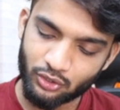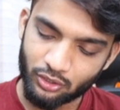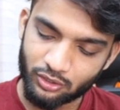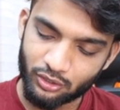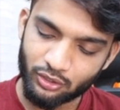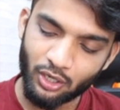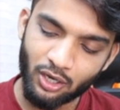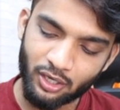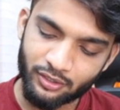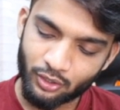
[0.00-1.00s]
dot dot,
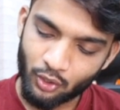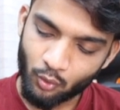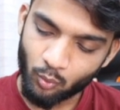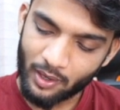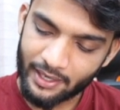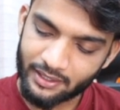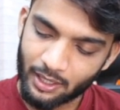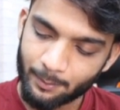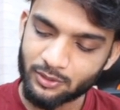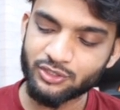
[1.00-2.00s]
dot
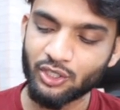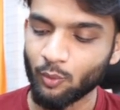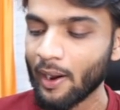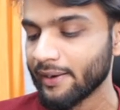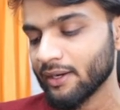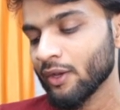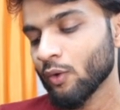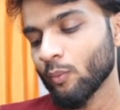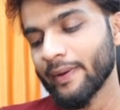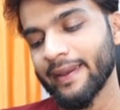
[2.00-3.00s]
1001
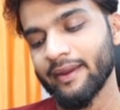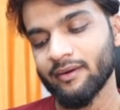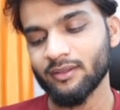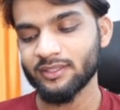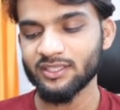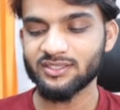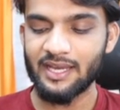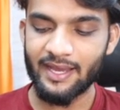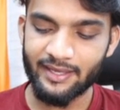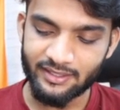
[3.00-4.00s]
where this
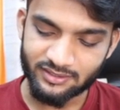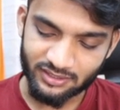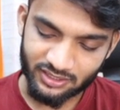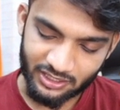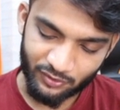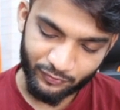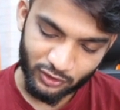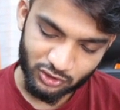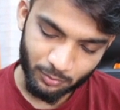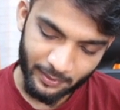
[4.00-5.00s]
guy is the
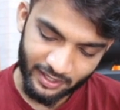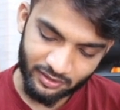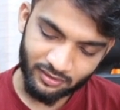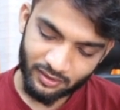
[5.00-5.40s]
31st bit